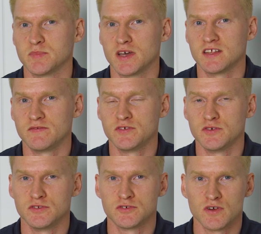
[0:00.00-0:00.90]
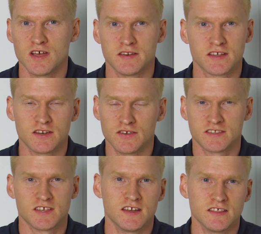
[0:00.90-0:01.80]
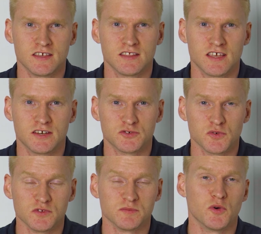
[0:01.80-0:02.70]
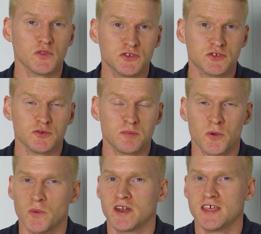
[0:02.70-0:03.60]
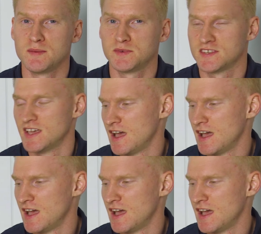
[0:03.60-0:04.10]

but if you try and connect anything that draws more than 2.1 amps,